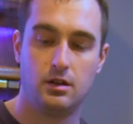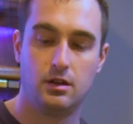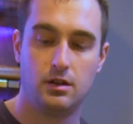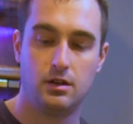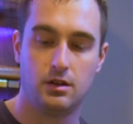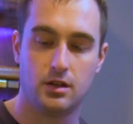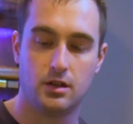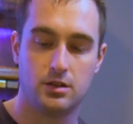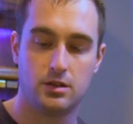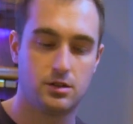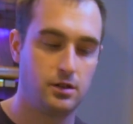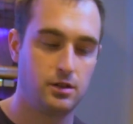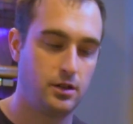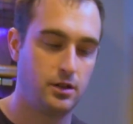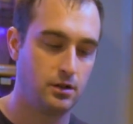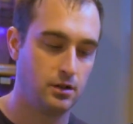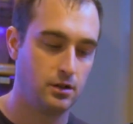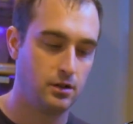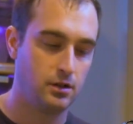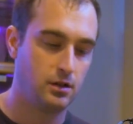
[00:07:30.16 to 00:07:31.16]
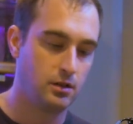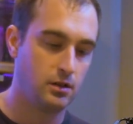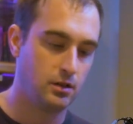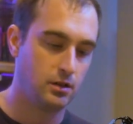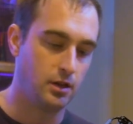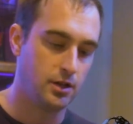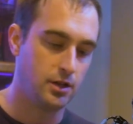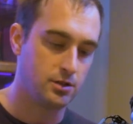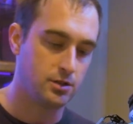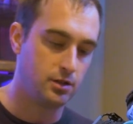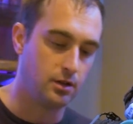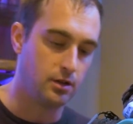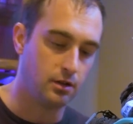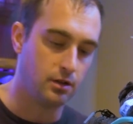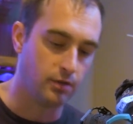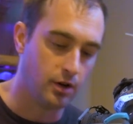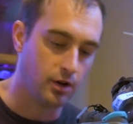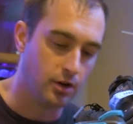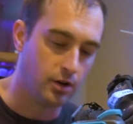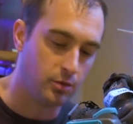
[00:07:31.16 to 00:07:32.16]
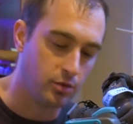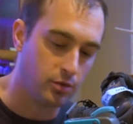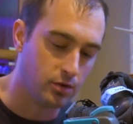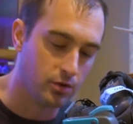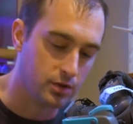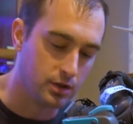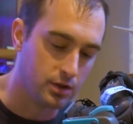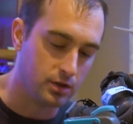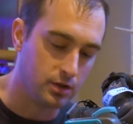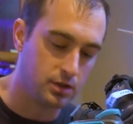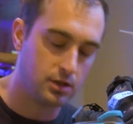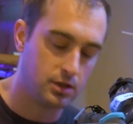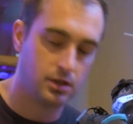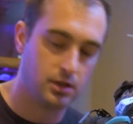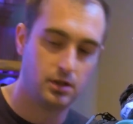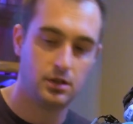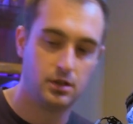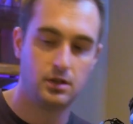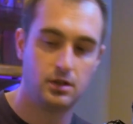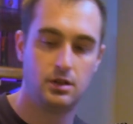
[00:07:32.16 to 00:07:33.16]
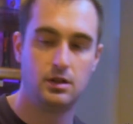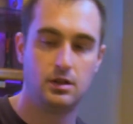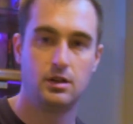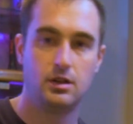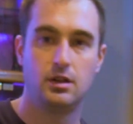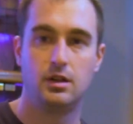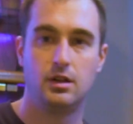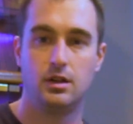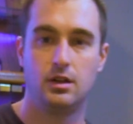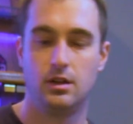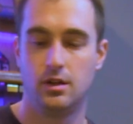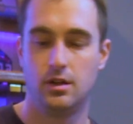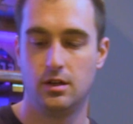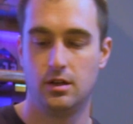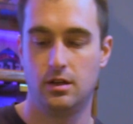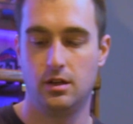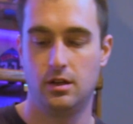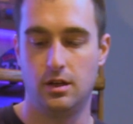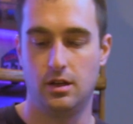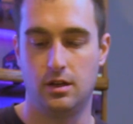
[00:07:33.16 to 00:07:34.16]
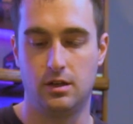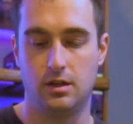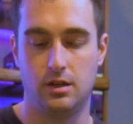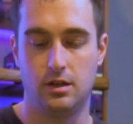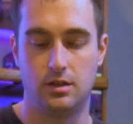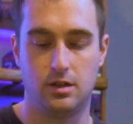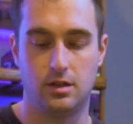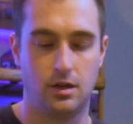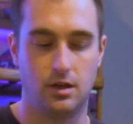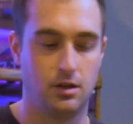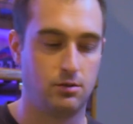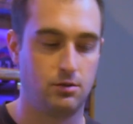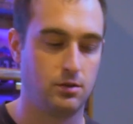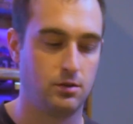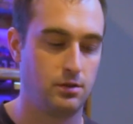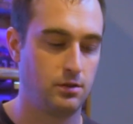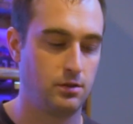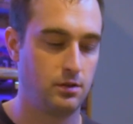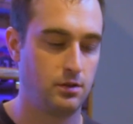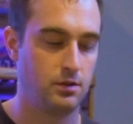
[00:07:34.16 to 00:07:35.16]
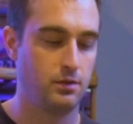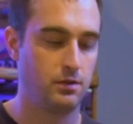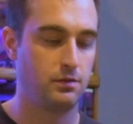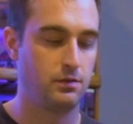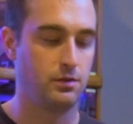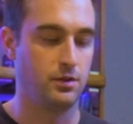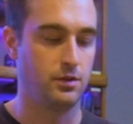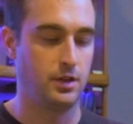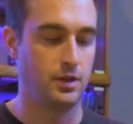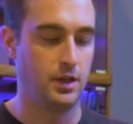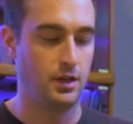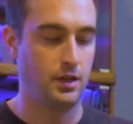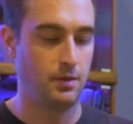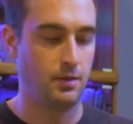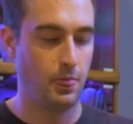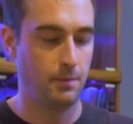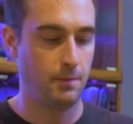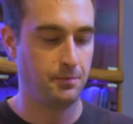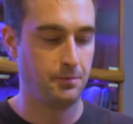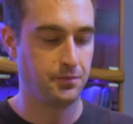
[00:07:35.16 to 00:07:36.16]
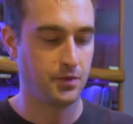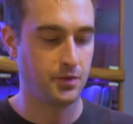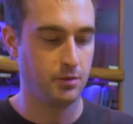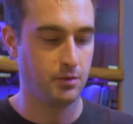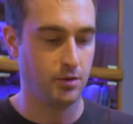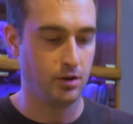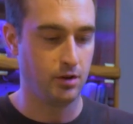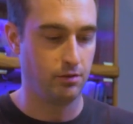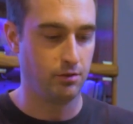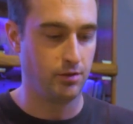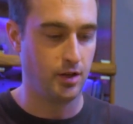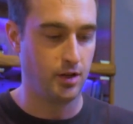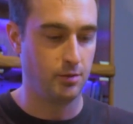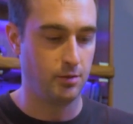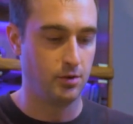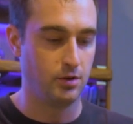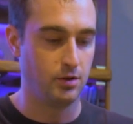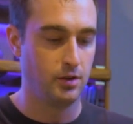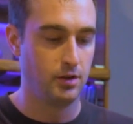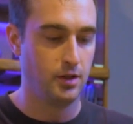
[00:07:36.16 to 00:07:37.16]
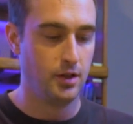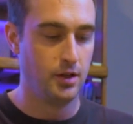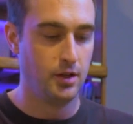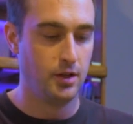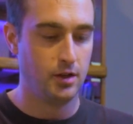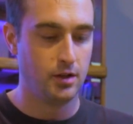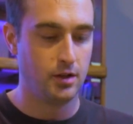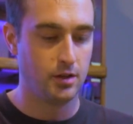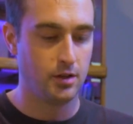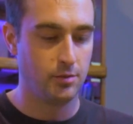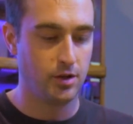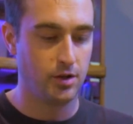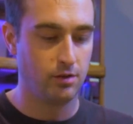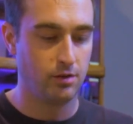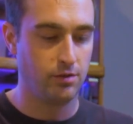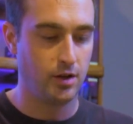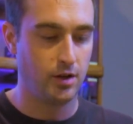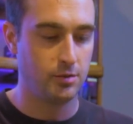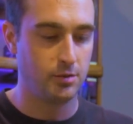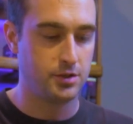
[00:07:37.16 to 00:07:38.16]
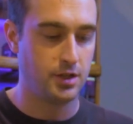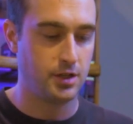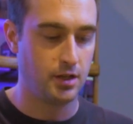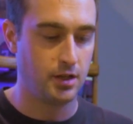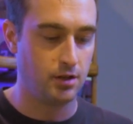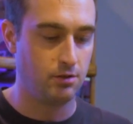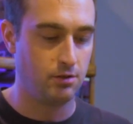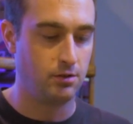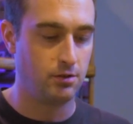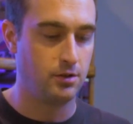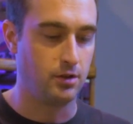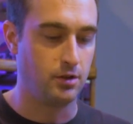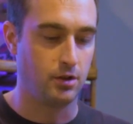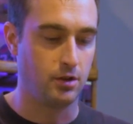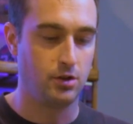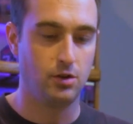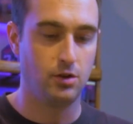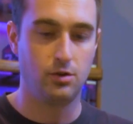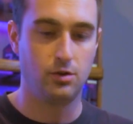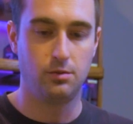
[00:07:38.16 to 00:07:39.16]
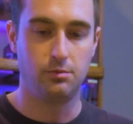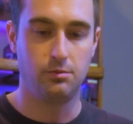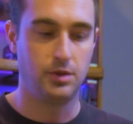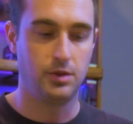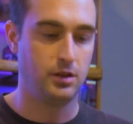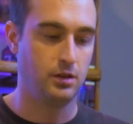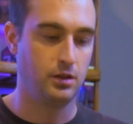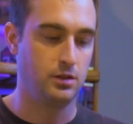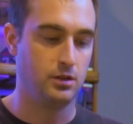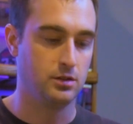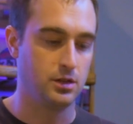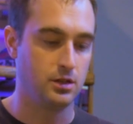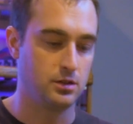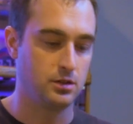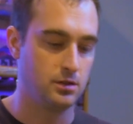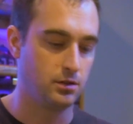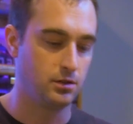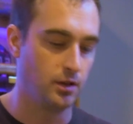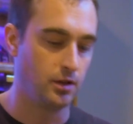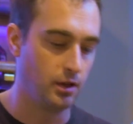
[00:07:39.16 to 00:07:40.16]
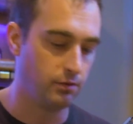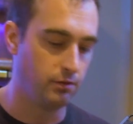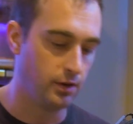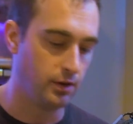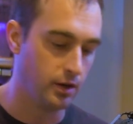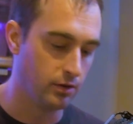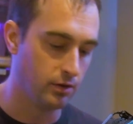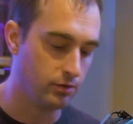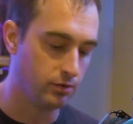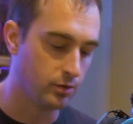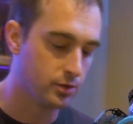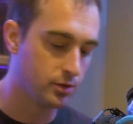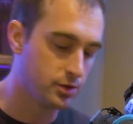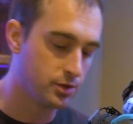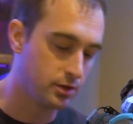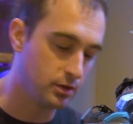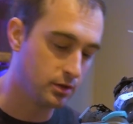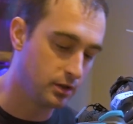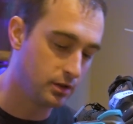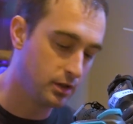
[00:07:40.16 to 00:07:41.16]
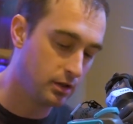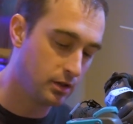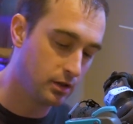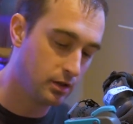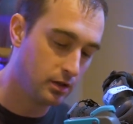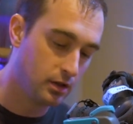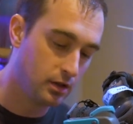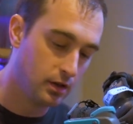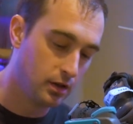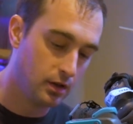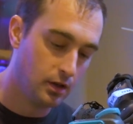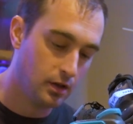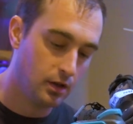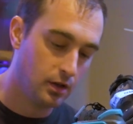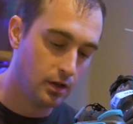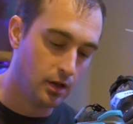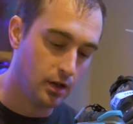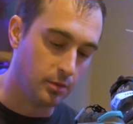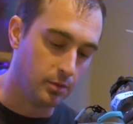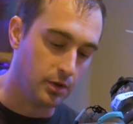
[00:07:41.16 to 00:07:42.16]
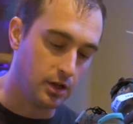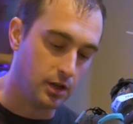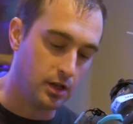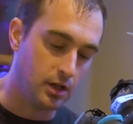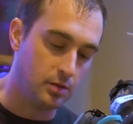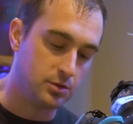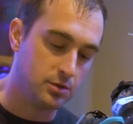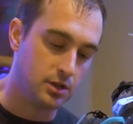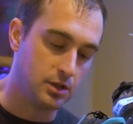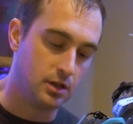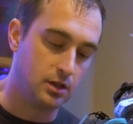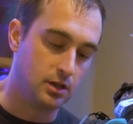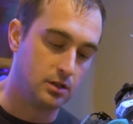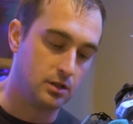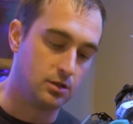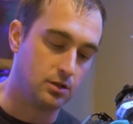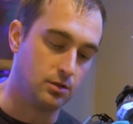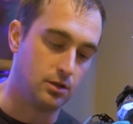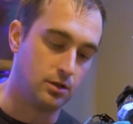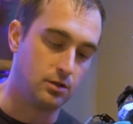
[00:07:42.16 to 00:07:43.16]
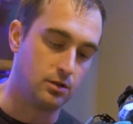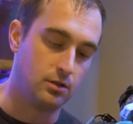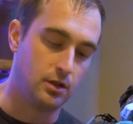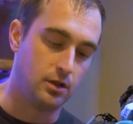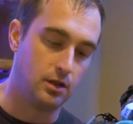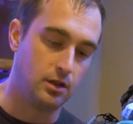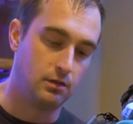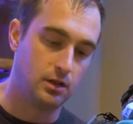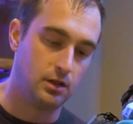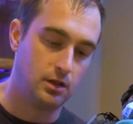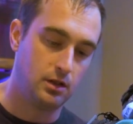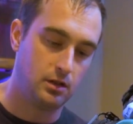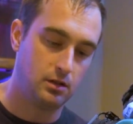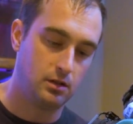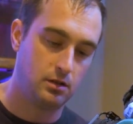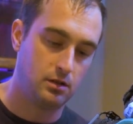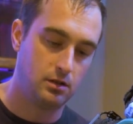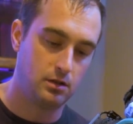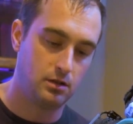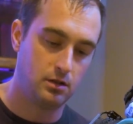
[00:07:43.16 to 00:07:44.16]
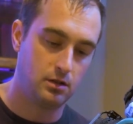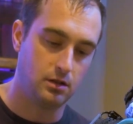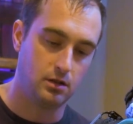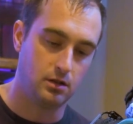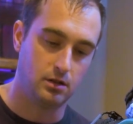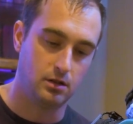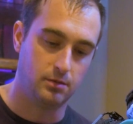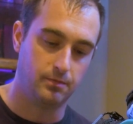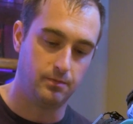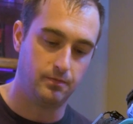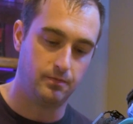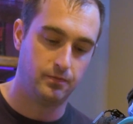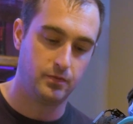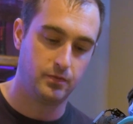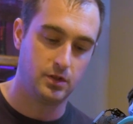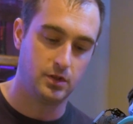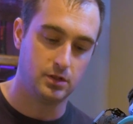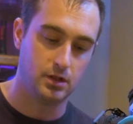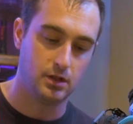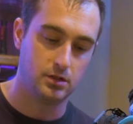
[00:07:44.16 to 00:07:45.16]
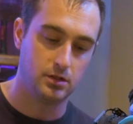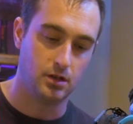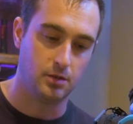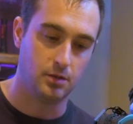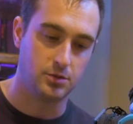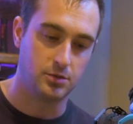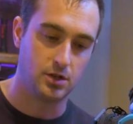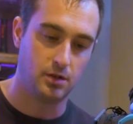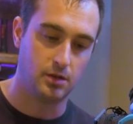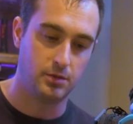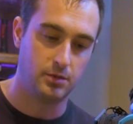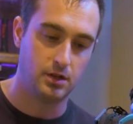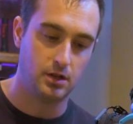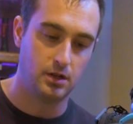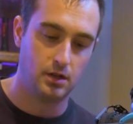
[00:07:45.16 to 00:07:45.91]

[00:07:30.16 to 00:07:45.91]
Lens cleaner, glass cleaner, very important, and a towel for that, microfiber. Another microfiber towel, a comb because I still have hair, fortunately. I'm going to keep saying that till I don't have any, because that time's coming.